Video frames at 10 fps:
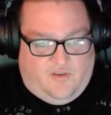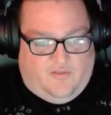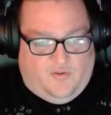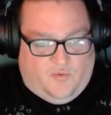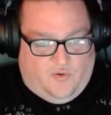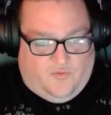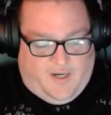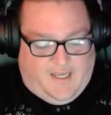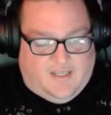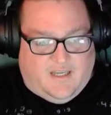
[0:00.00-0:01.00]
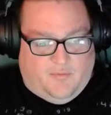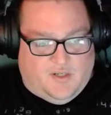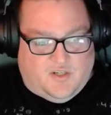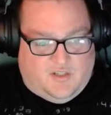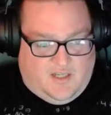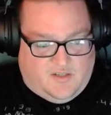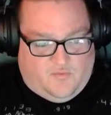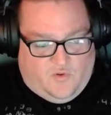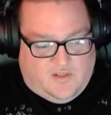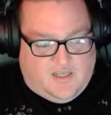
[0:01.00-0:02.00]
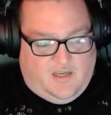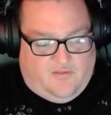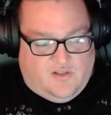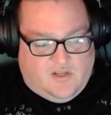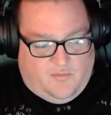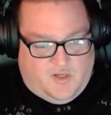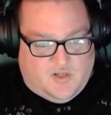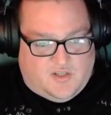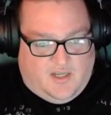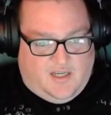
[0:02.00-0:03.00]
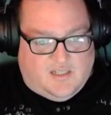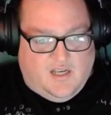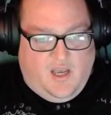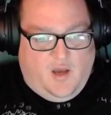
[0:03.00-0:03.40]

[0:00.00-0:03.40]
If you roll radiant damage, it doesn't roll the save. The zombie just dies.